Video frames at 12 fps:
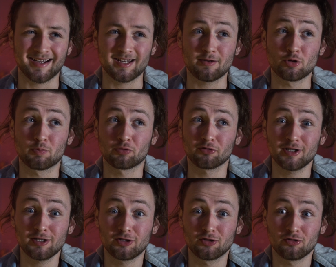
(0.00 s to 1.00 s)
you're
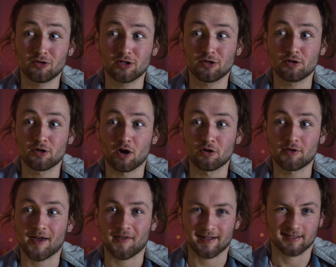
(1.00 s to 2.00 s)
pretty sure you know
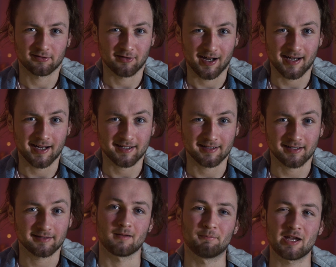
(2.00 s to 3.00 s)
that that's the right answer,
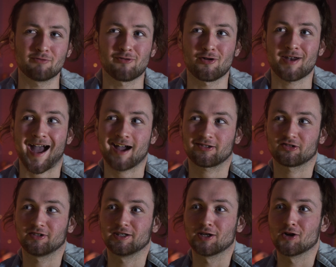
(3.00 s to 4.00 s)
but you won't
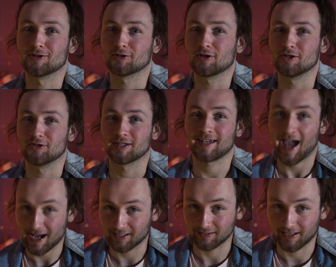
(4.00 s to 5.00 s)
actually know until you use a
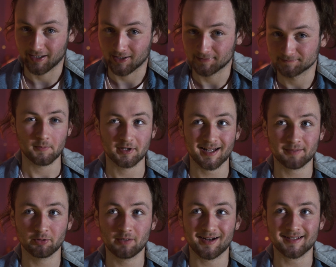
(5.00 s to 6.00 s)
calculator. So that's
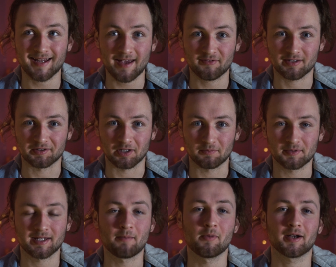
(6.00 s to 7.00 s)
pretty much f-stop.
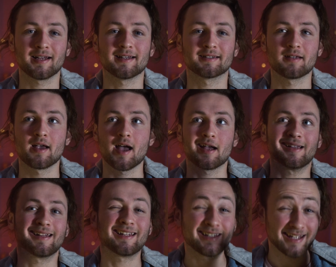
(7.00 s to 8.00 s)
Somebody's
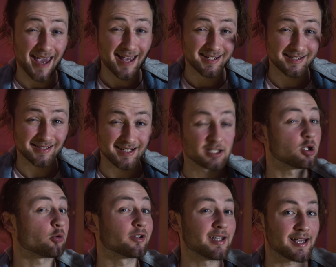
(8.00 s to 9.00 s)
guessed. It's
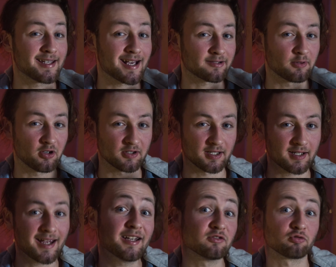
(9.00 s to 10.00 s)
not really a guess because it
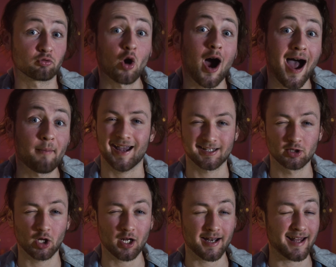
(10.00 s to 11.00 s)
is right. It's
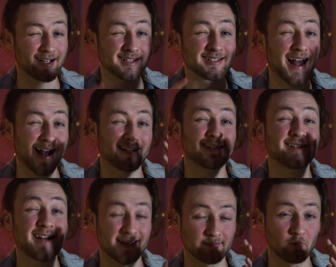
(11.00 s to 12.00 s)
not an exact
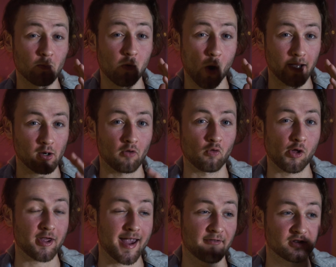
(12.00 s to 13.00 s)
decimal point of
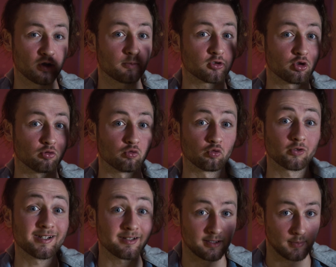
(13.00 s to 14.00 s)
what the f-stop should
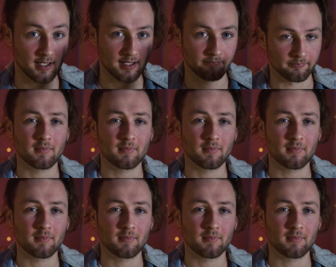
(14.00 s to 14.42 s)
really be.